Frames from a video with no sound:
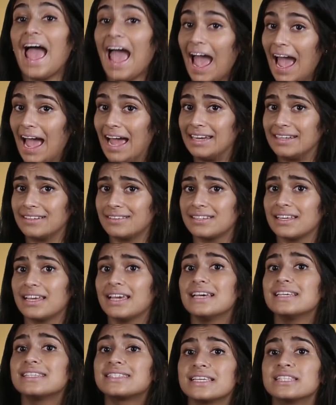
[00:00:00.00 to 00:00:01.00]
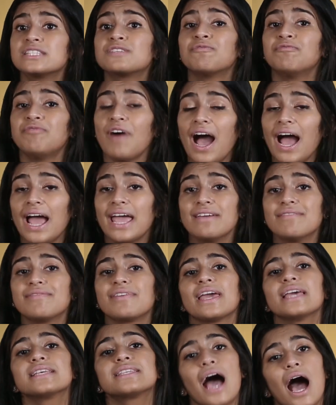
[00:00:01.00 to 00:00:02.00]
And since 5
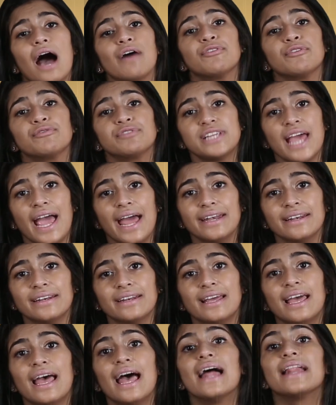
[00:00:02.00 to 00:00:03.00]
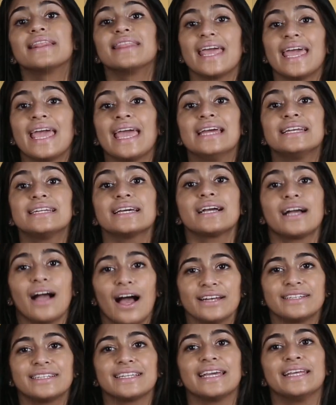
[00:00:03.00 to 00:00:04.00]
is half of 10, they hit a
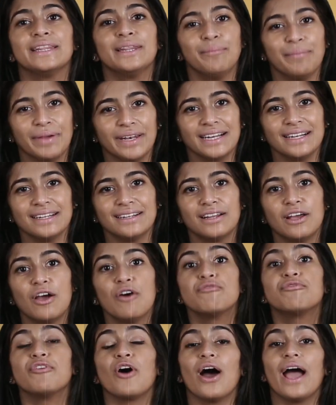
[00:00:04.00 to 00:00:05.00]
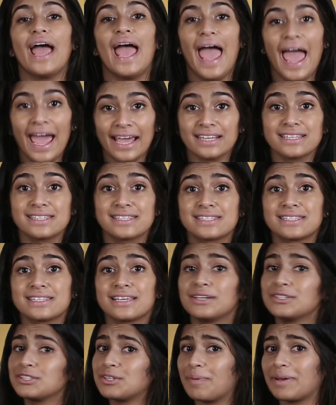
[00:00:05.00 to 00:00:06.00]
cut in the middle for x
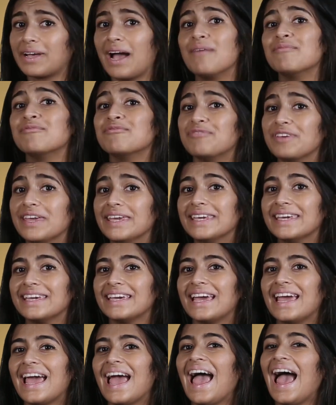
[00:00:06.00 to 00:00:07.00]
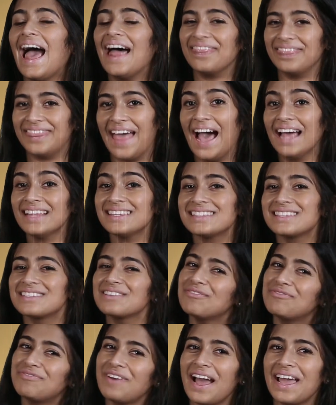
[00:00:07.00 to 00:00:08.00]
to become v, and that's
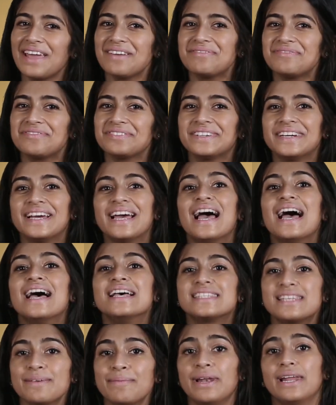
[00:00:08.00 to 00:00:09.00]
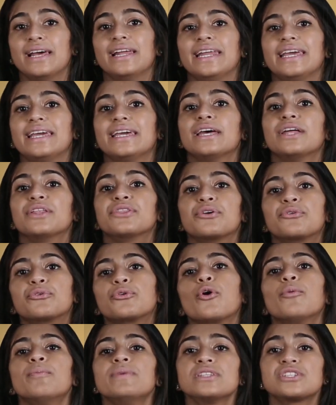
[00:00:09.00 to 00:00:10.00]
5. Similarly, the
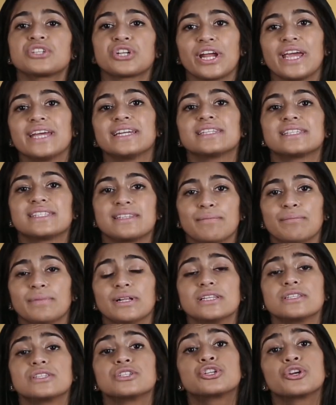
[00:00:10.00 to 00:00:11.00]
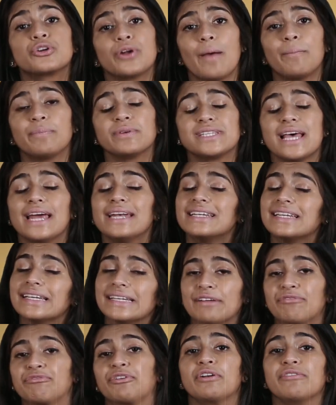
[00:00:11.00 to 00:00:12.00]
Romans created symbols to represent
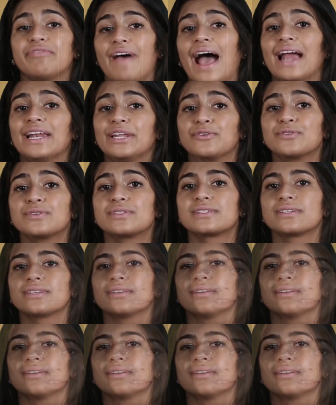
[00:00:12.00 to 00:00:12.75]
different values.